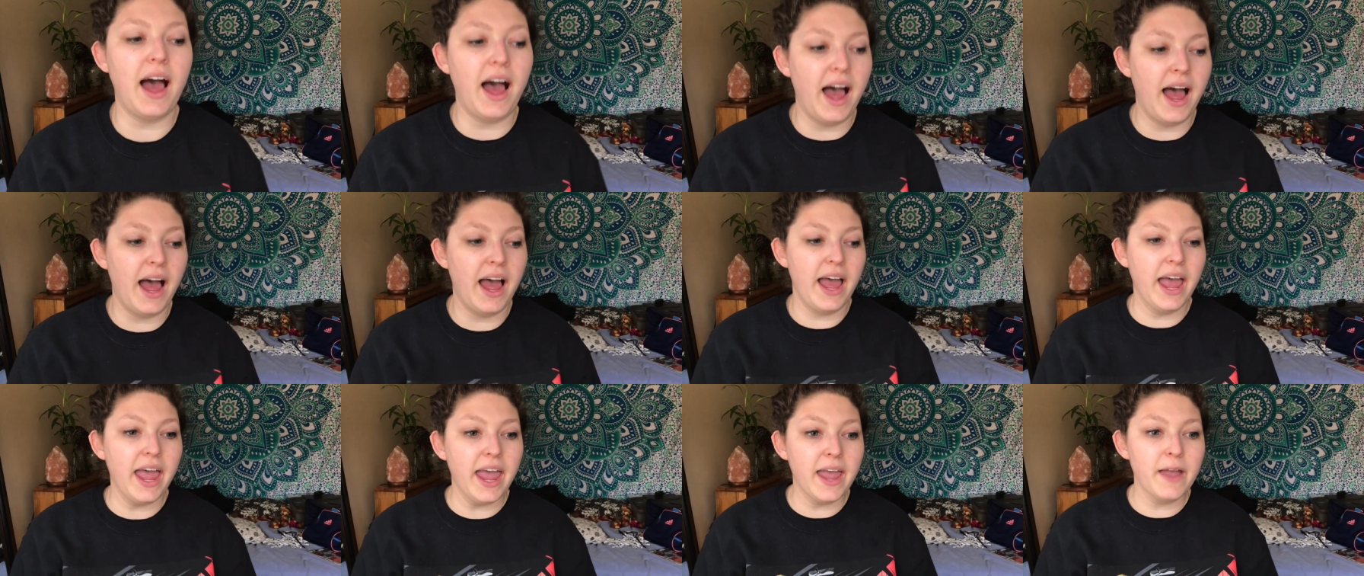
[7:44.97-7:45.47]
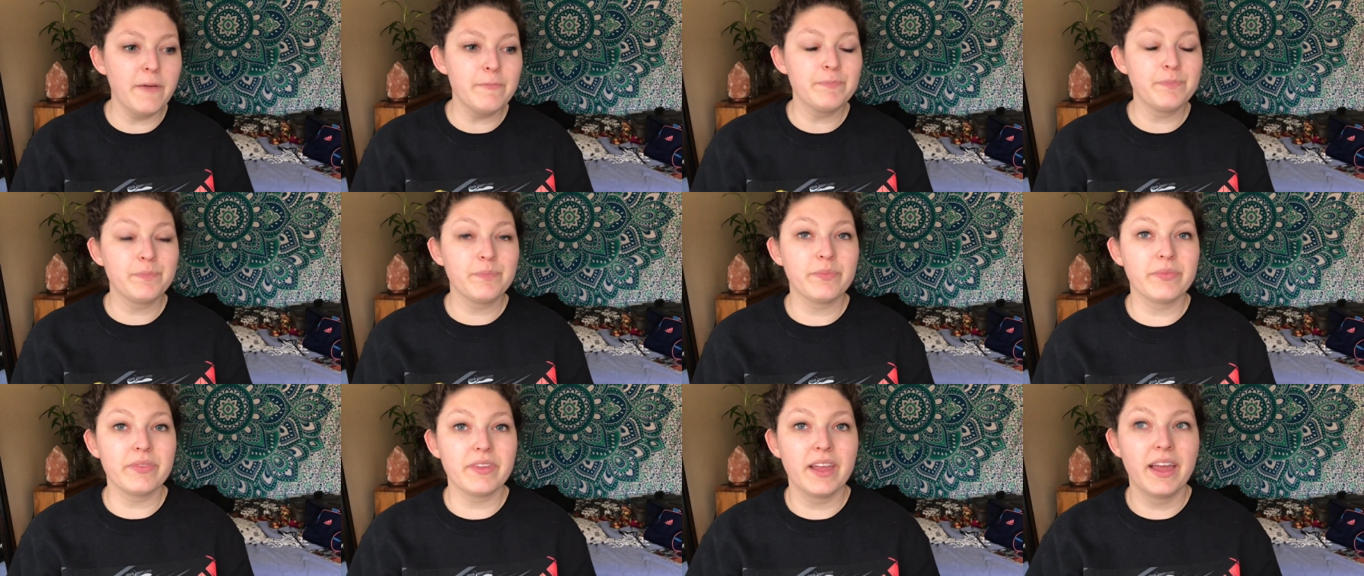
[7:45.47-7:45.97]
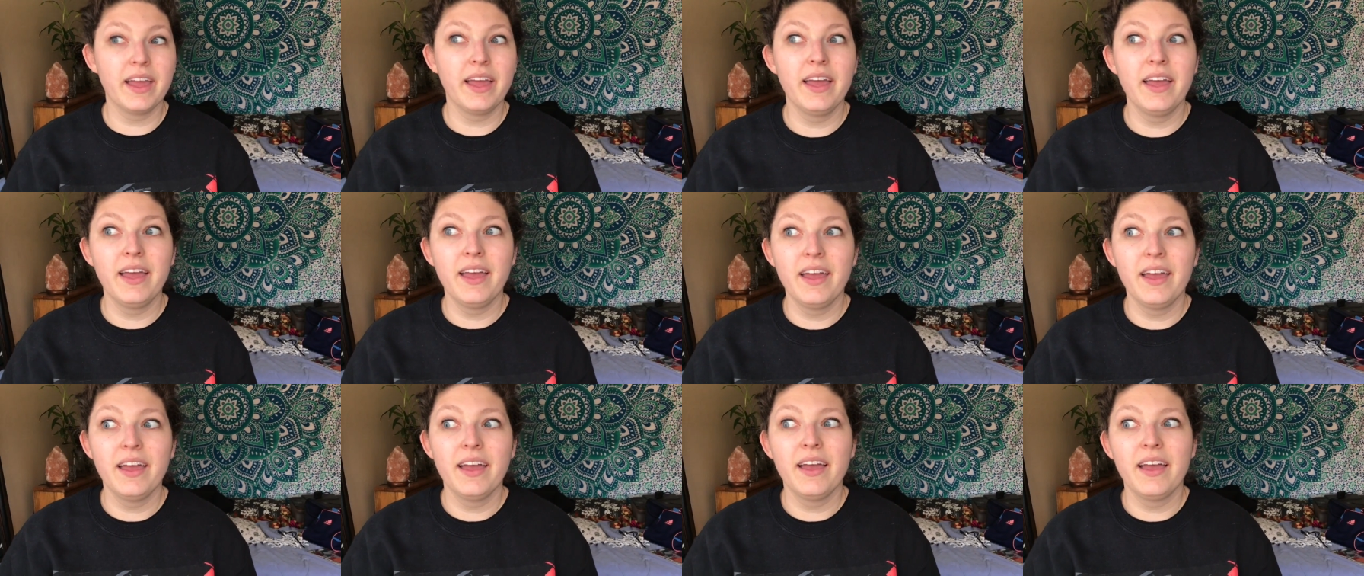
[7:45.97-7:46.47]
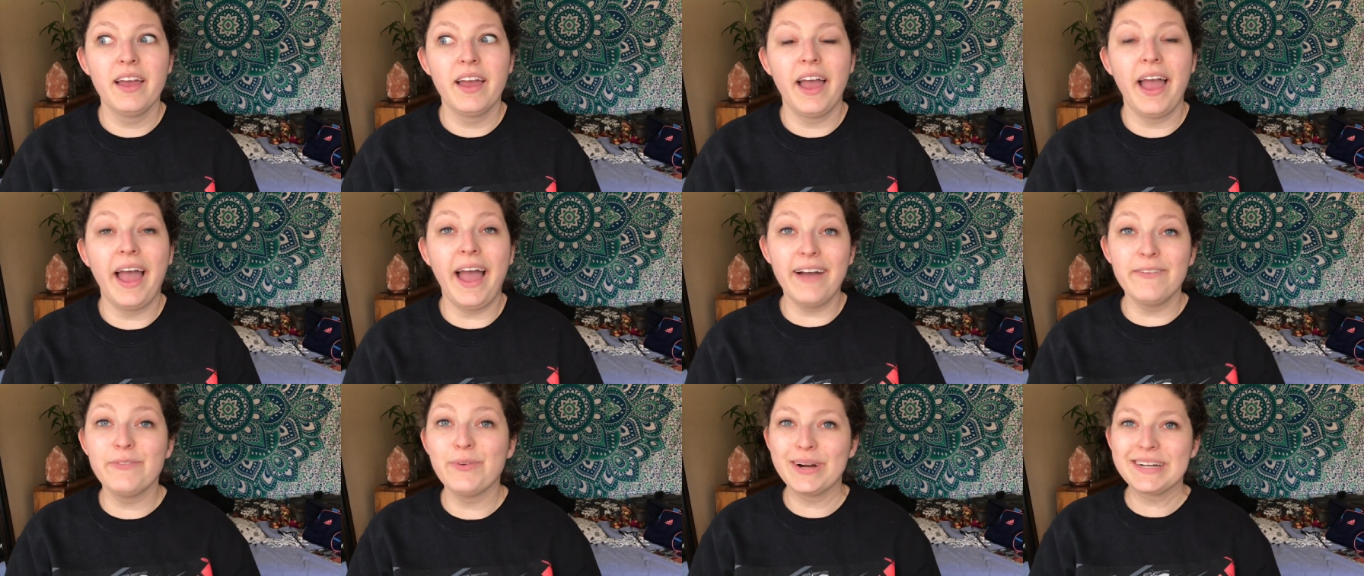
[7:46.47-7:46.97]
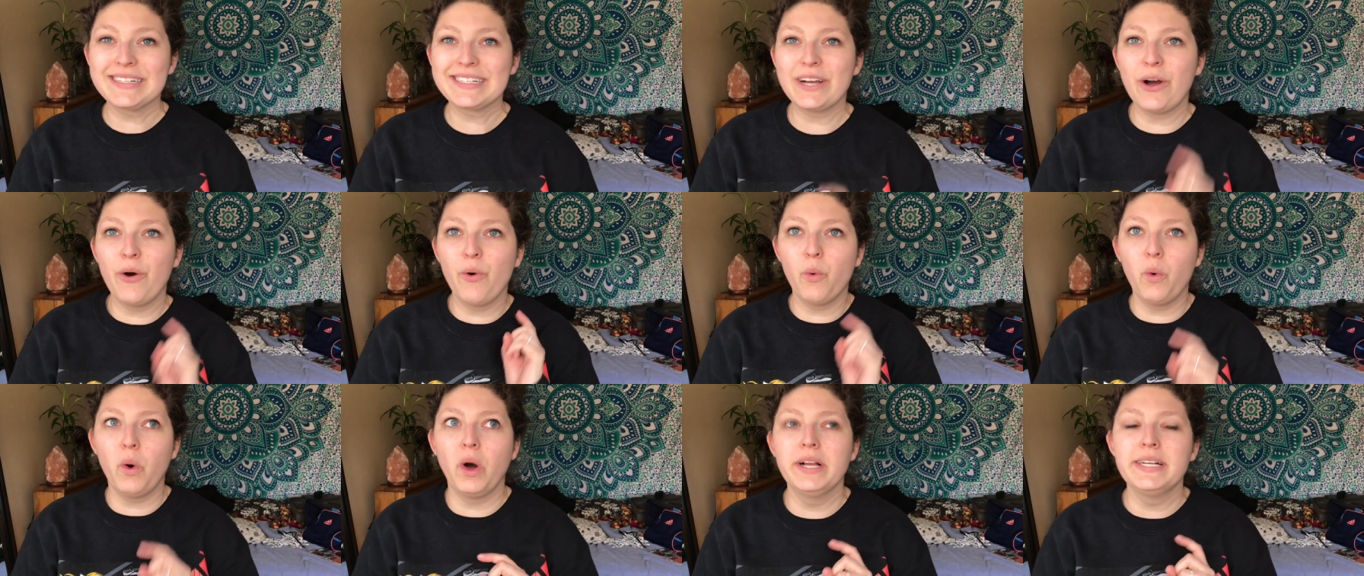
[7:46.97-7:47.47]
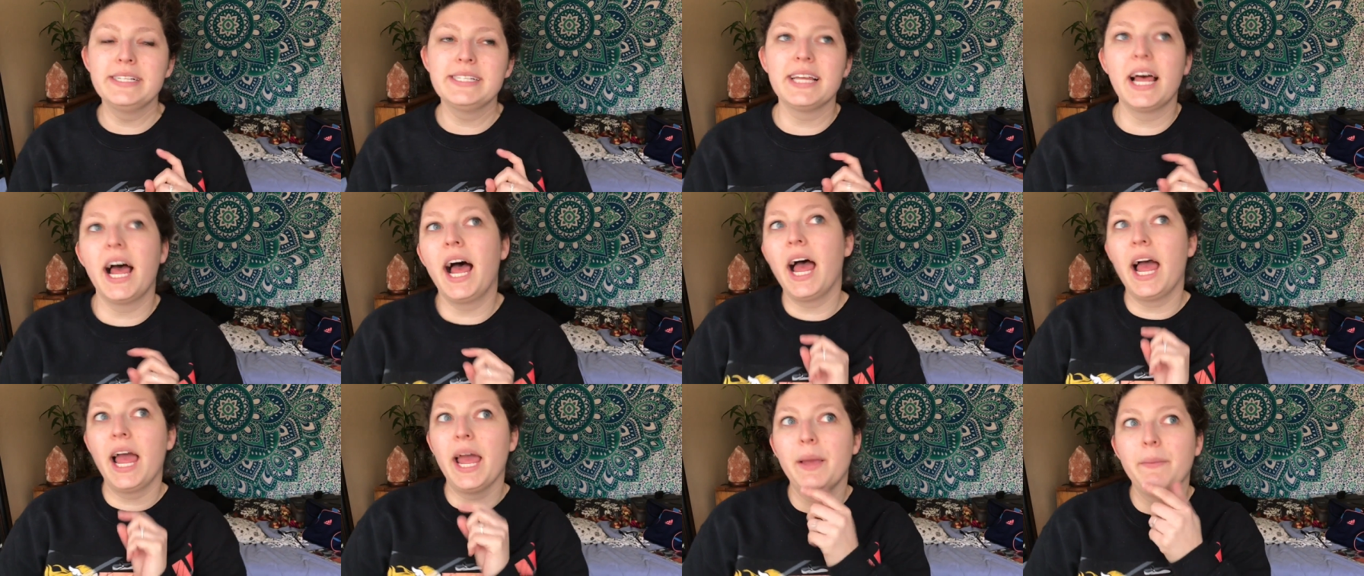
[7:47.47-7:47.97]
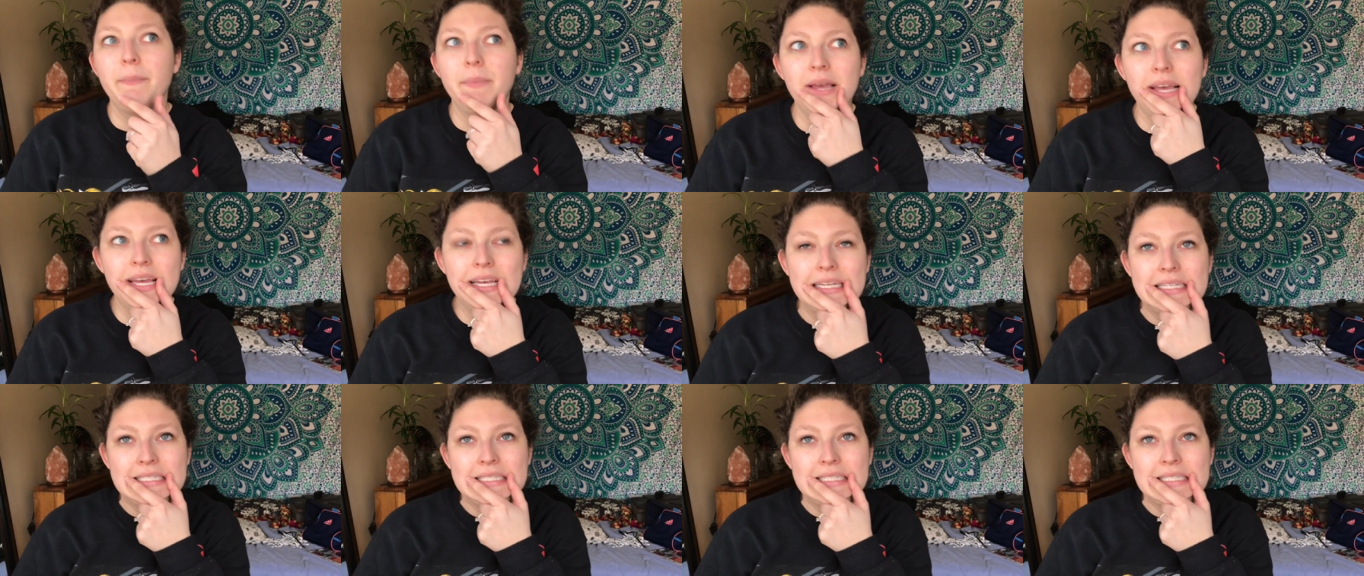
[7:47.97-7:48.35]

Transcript: I have worked out one time